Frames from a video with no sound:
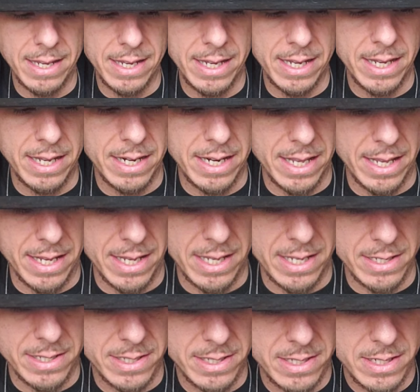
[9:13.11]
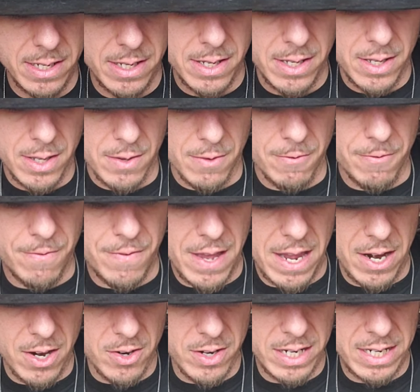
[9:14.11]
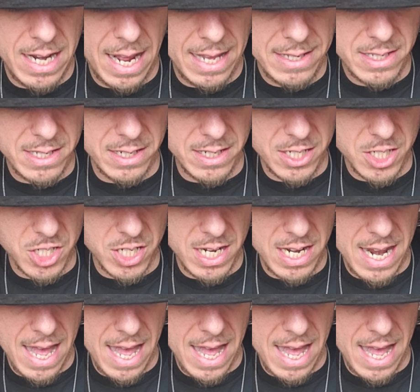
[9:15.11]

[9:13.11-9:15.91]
It is very nice condition.